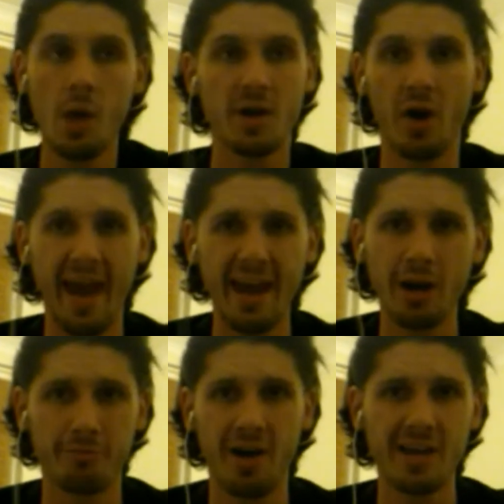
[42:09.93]
We got
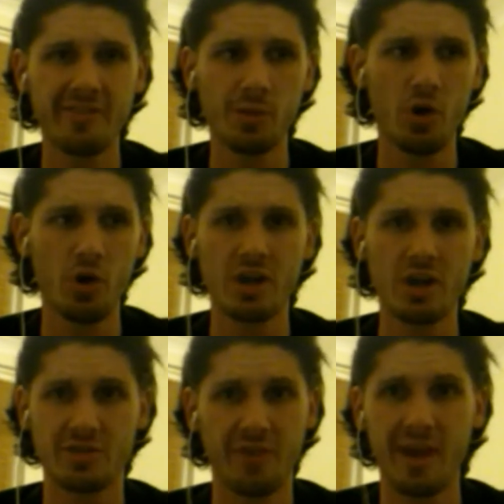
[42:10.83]
Halo 5 in the
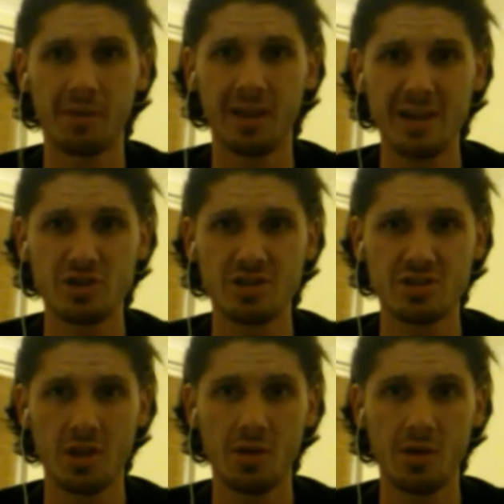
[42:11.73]
works, Fable Legends
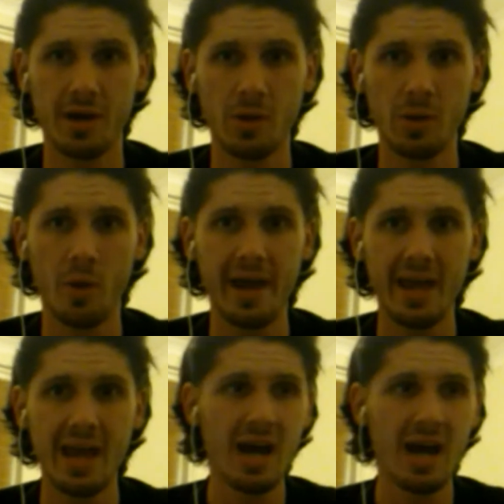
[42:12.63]
on the way.